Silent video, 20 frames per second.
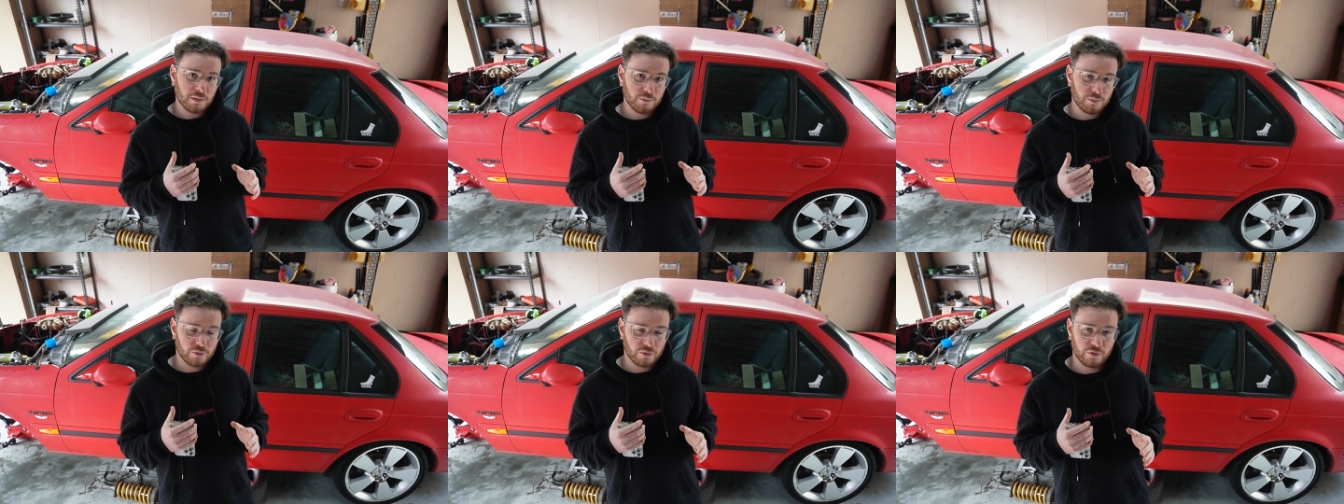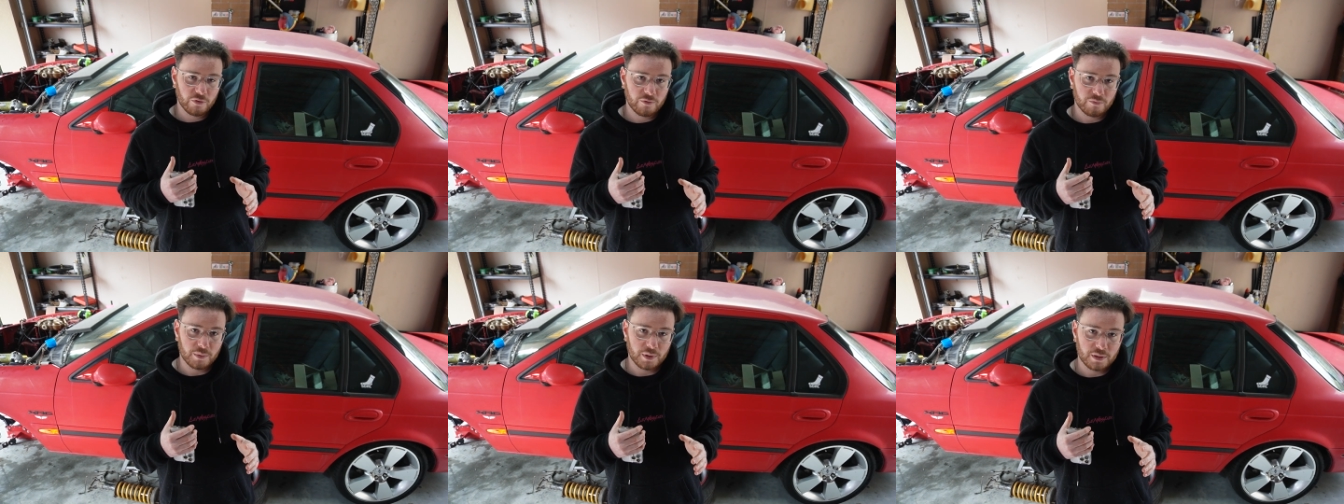
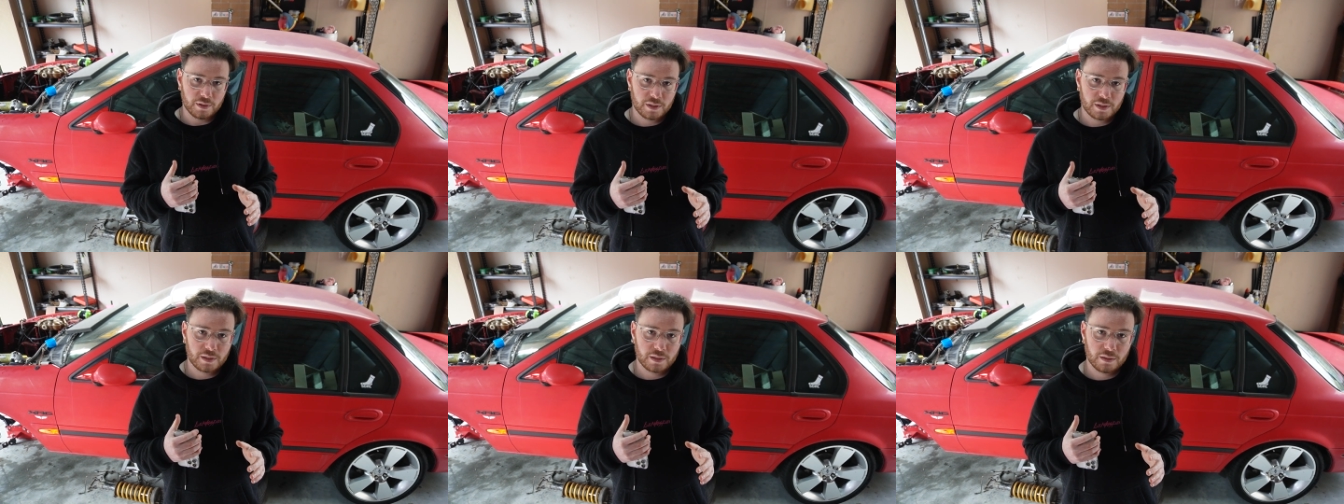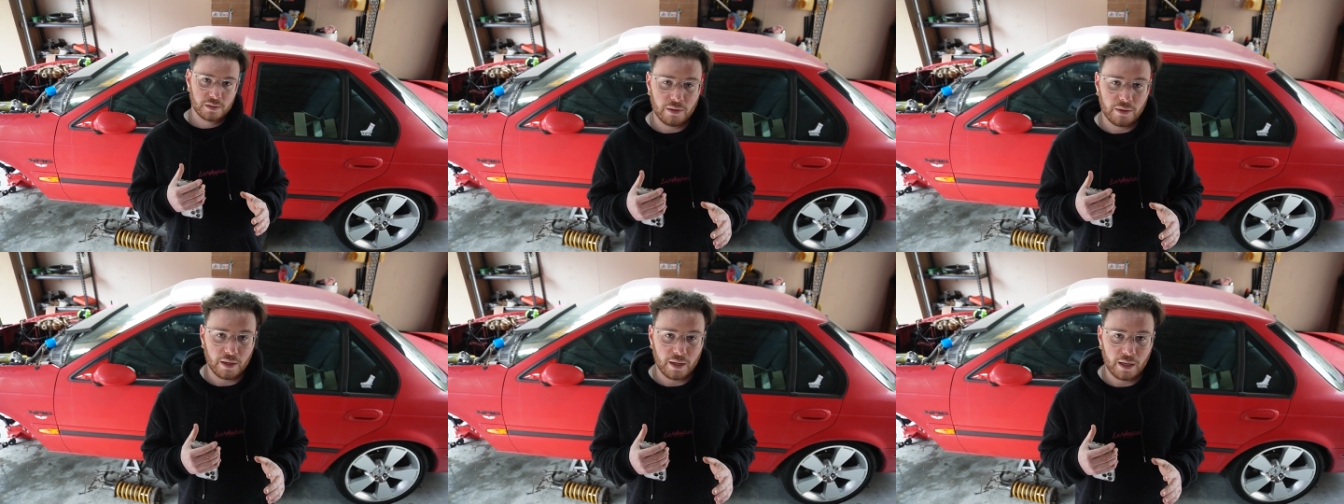improvements
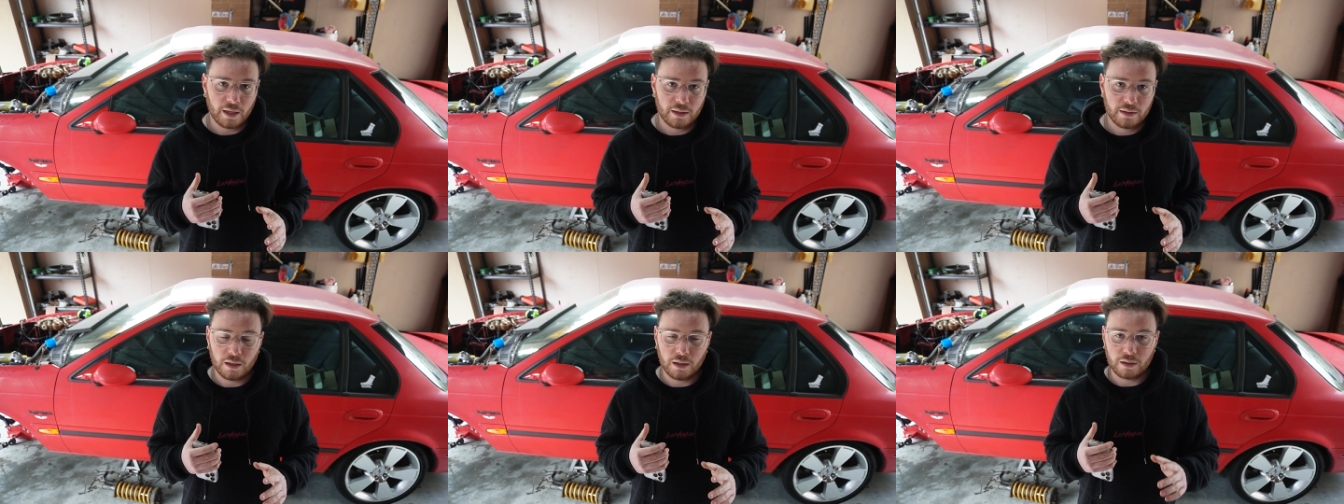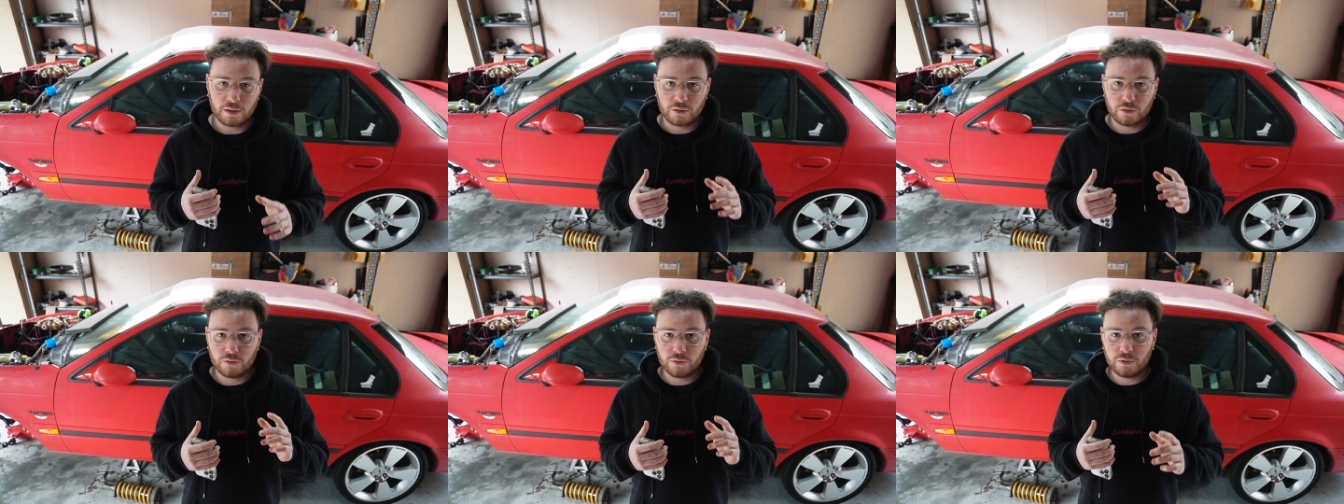that are
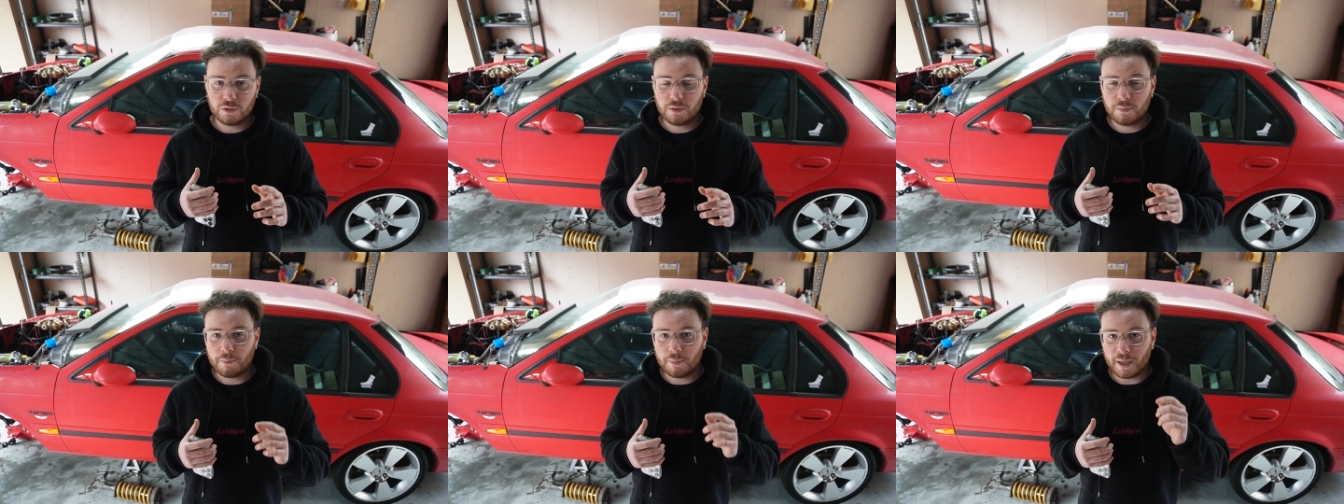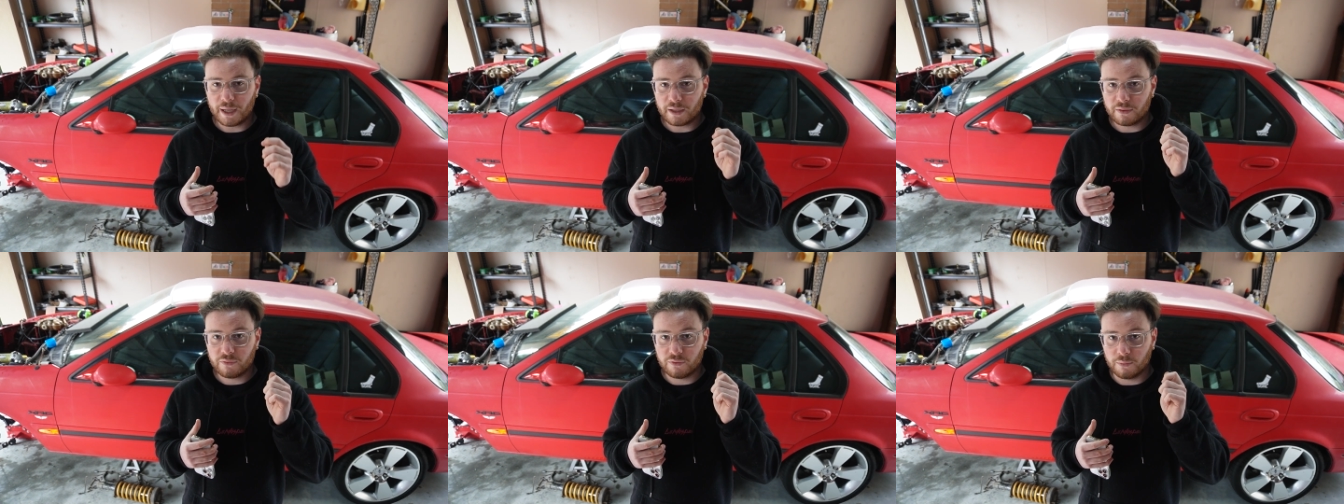good
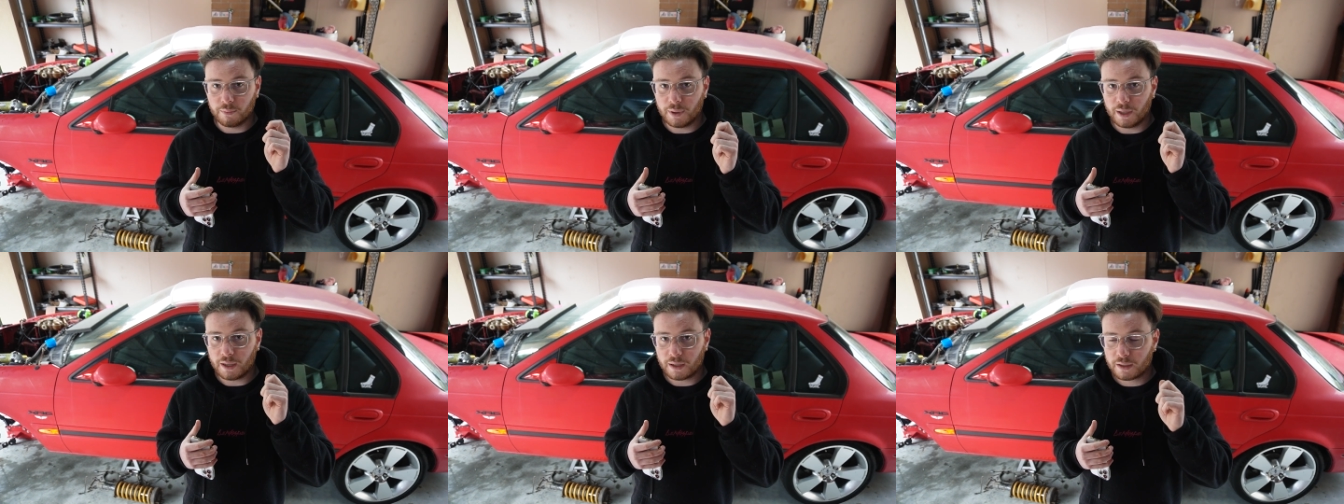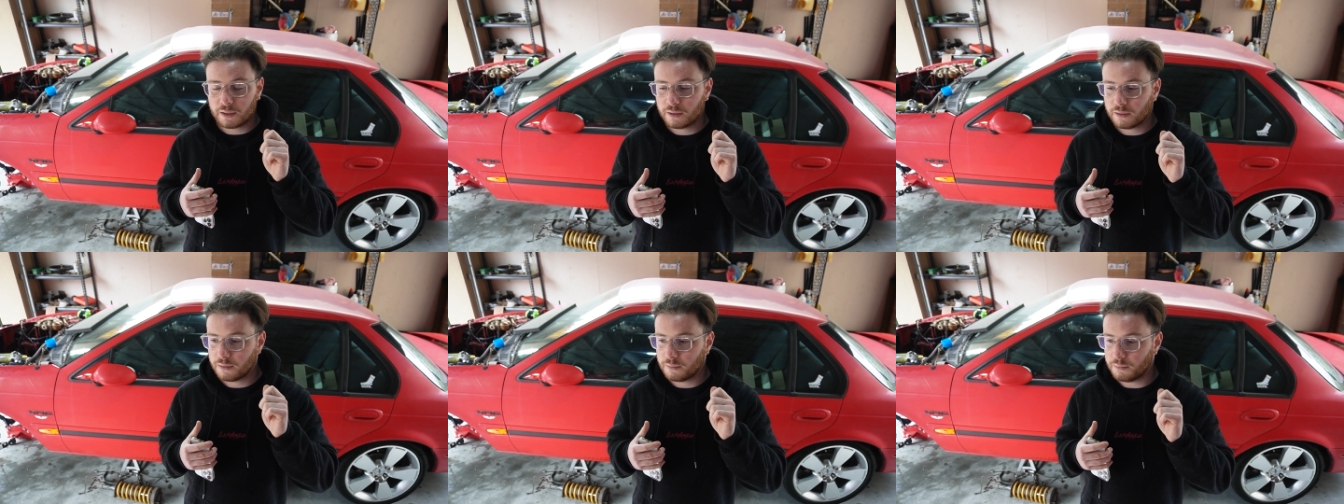bang for
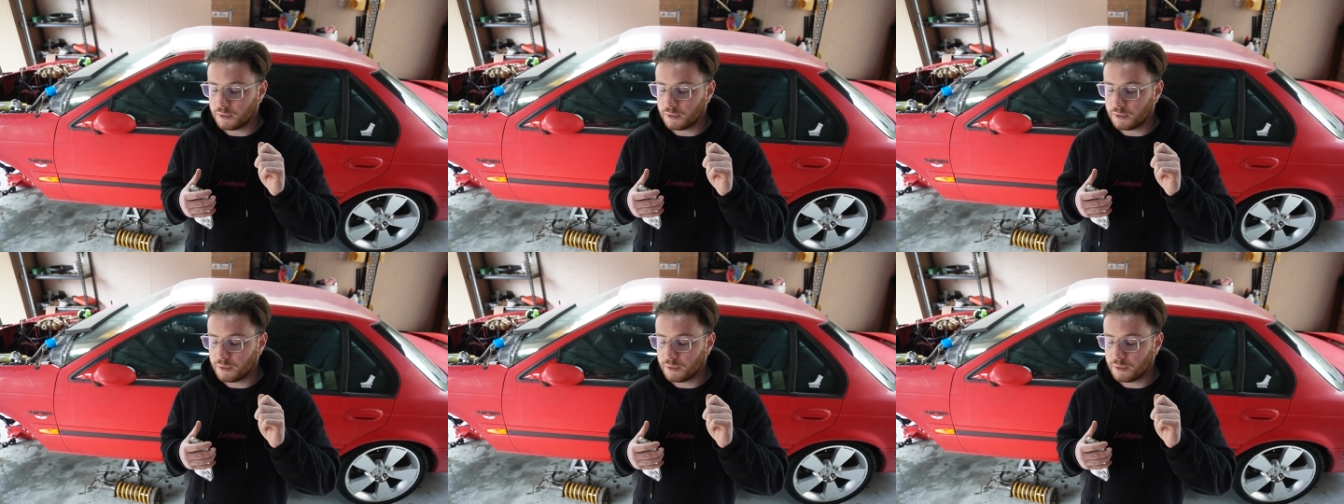buck